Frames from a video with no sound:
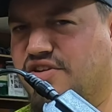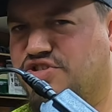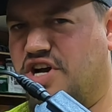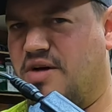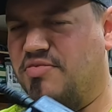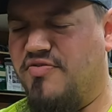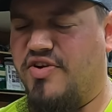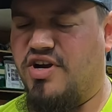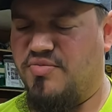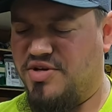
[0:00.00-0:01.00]
in a shop
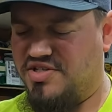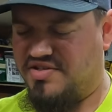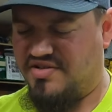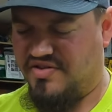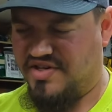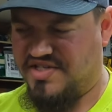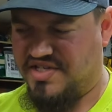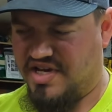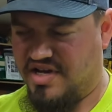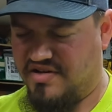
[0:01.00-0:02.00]
environment, this
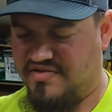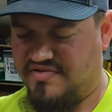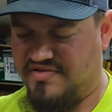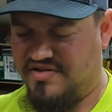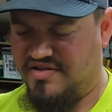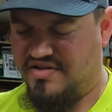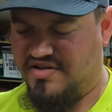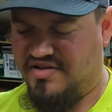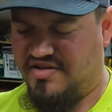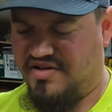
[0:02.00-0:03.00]

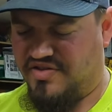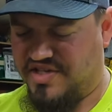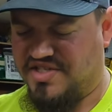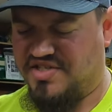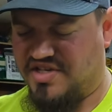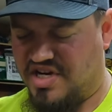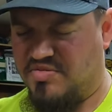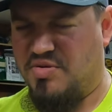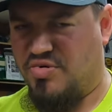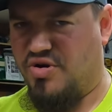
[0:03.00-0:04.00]
is going to
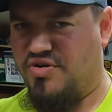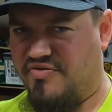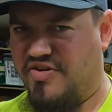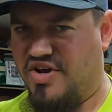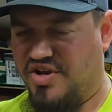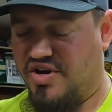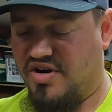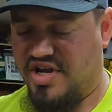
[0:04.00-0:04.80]
be prone to failure.